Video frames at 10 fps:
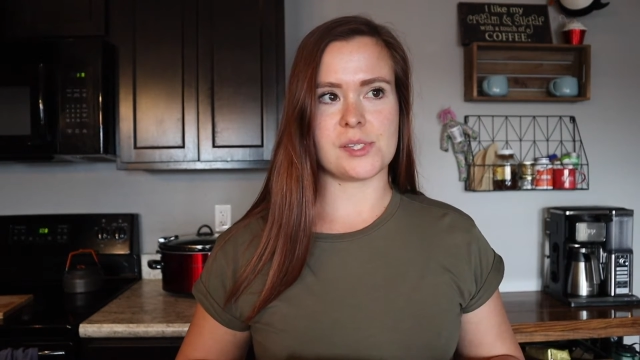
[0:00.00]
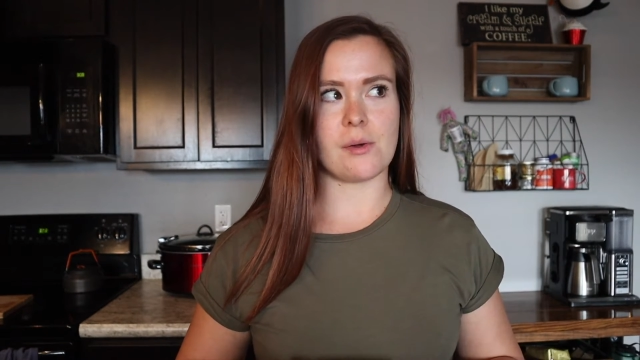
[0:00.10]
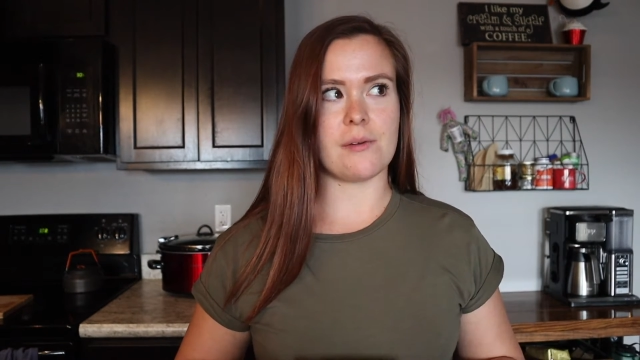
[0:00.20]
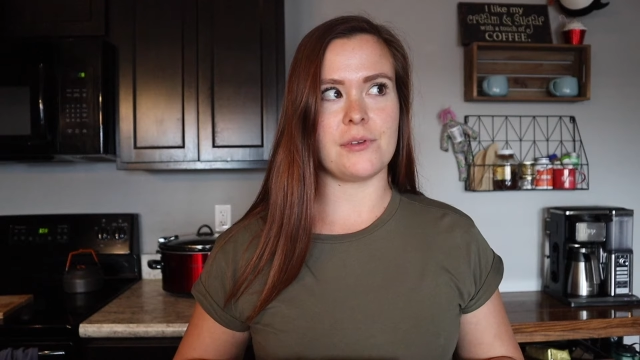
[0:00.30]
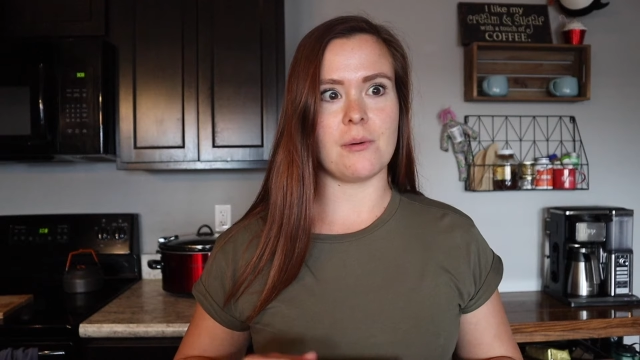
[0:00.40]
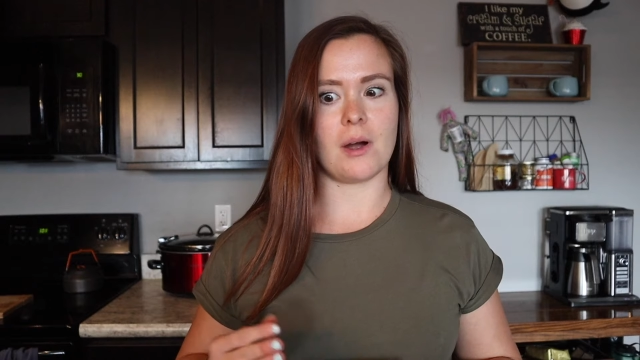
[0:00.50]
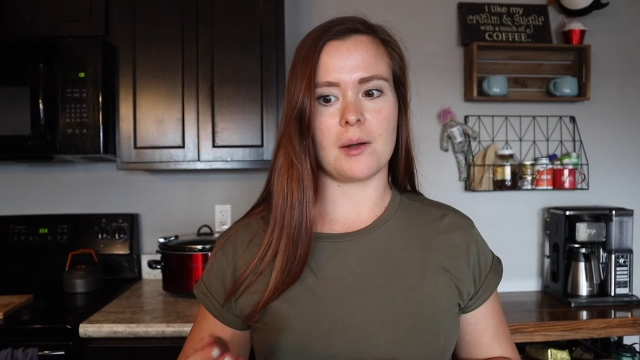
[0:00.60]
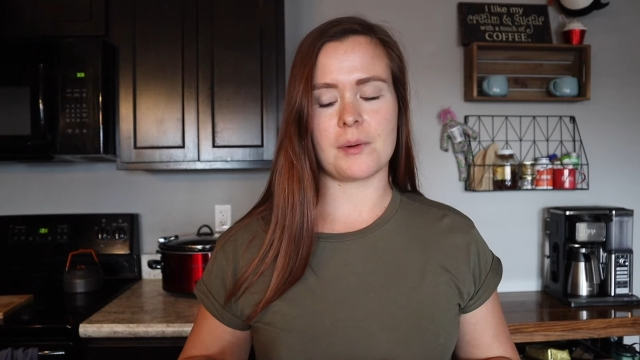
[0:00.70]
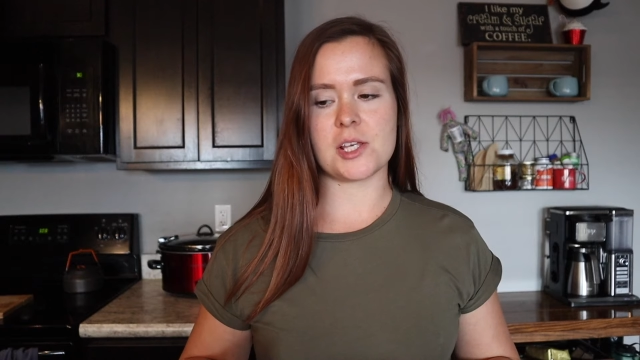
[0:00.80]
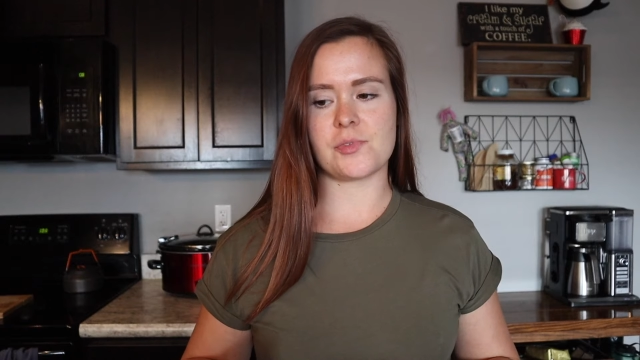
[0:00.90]
So if you
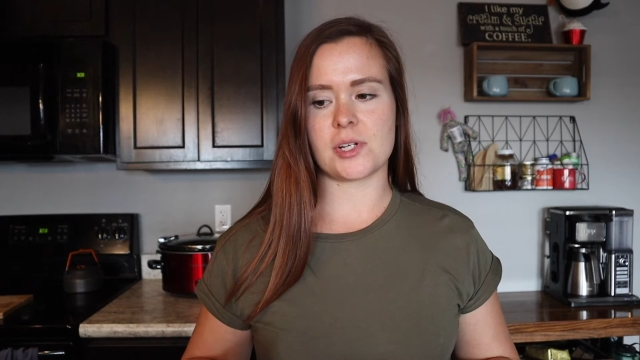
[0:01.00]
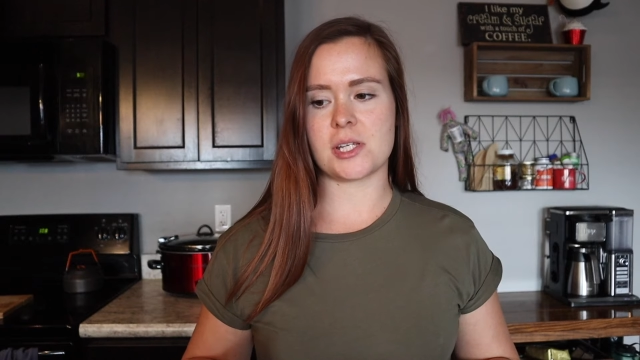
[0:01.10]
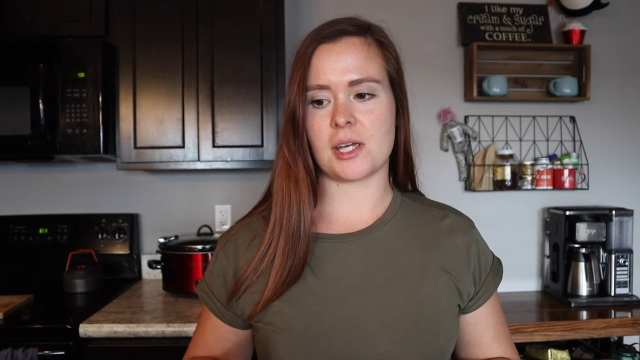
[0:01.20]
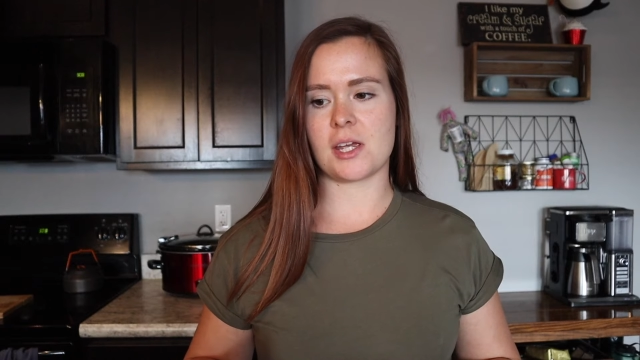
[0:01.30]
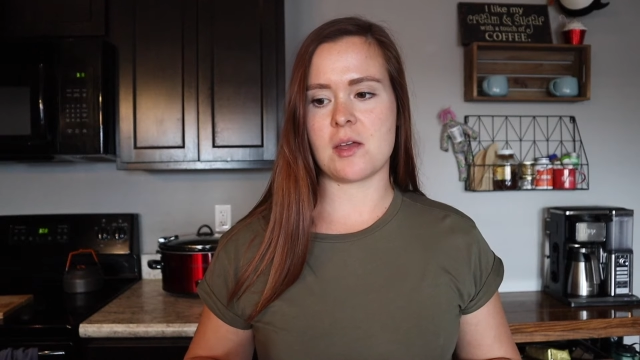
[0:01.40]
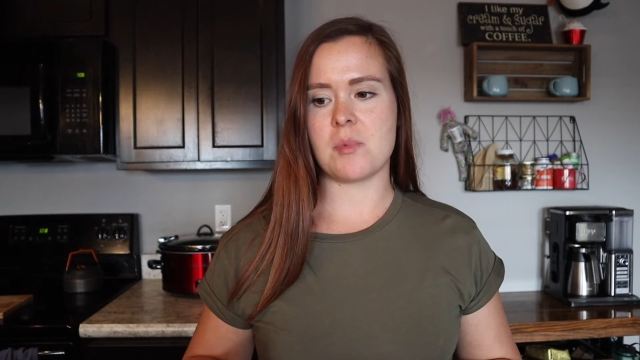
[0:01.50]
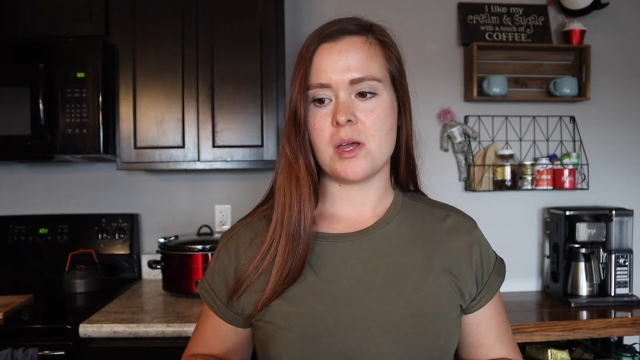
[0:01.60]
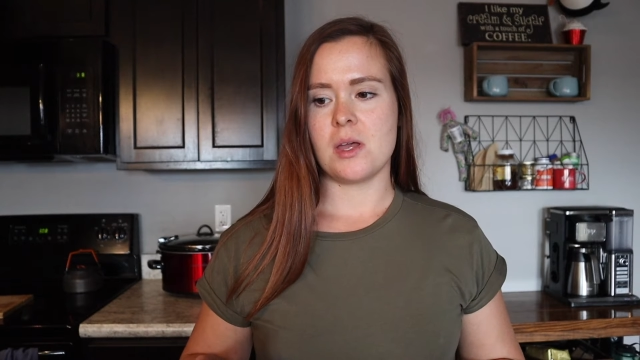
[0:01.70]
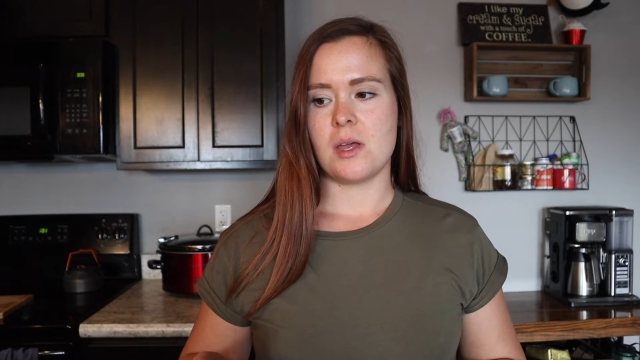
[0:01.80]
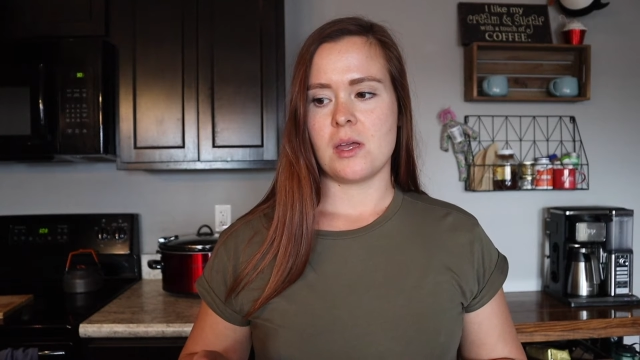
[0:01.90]
are pressed for time
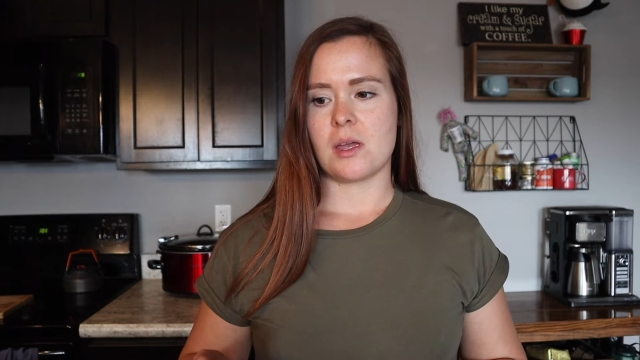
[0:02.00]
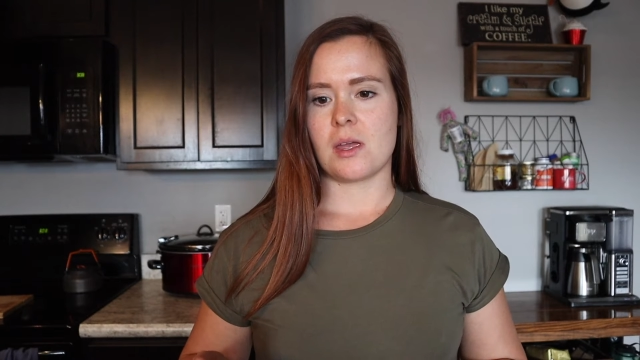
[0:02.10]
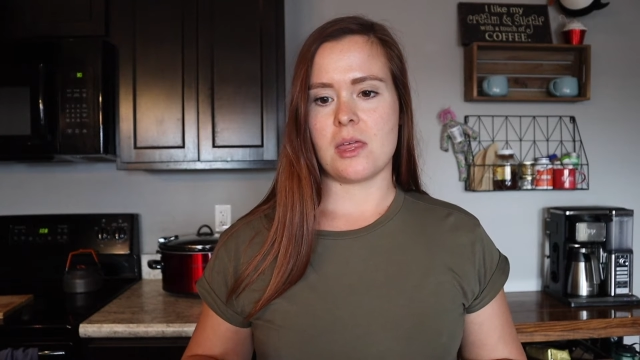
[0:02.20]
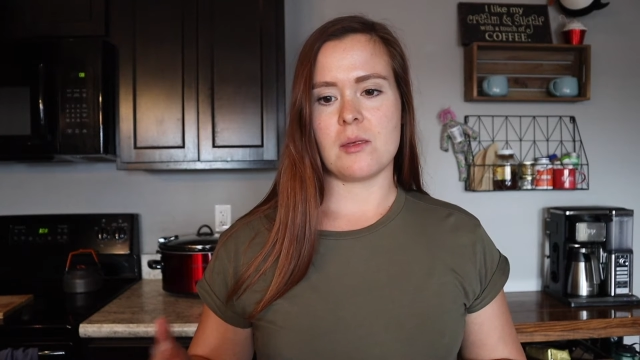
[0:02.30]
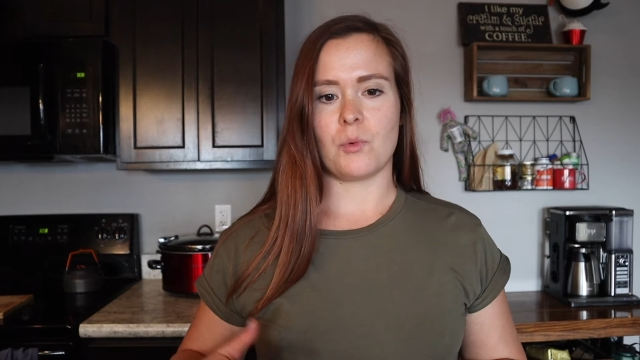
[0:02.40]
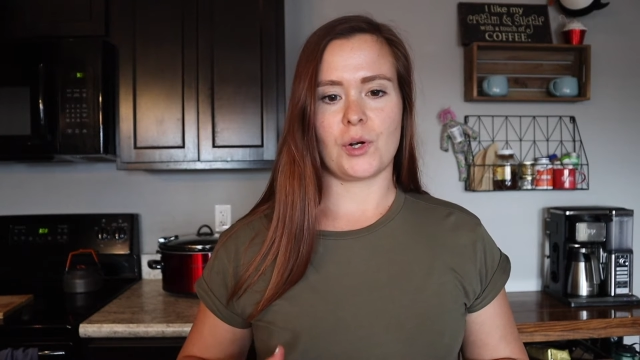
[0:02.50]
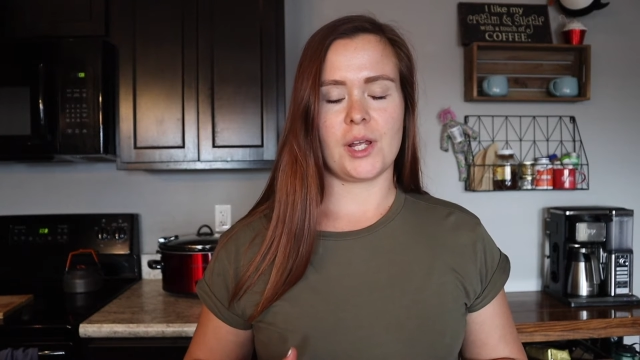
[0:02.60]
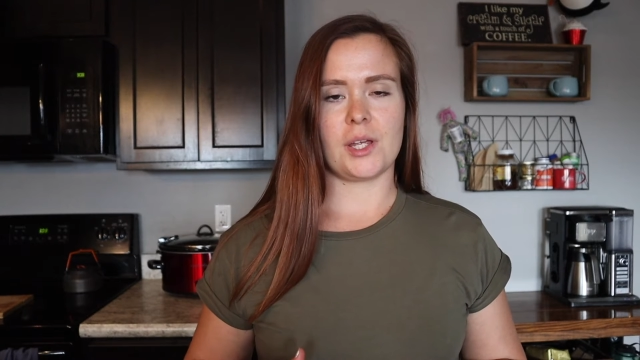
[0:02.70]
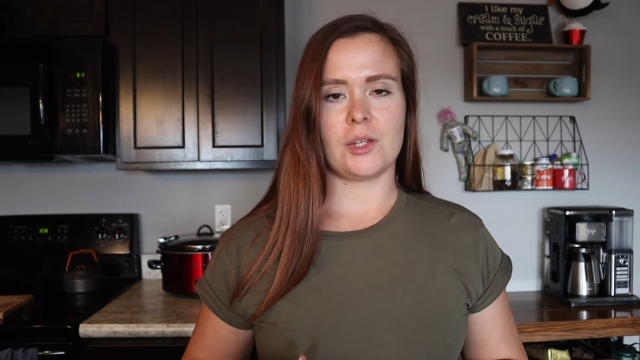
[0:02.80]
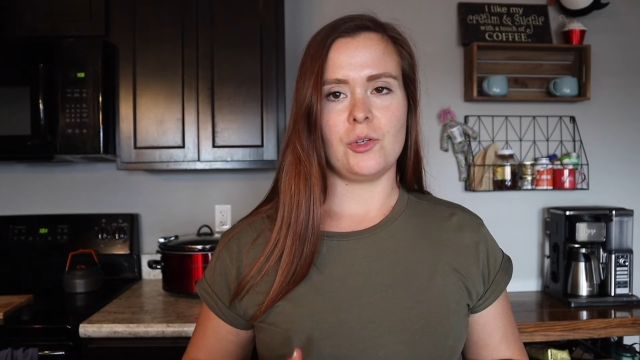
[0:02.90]
in the
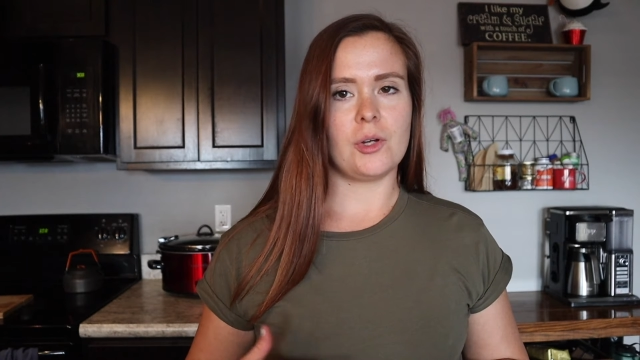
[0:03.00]
morning,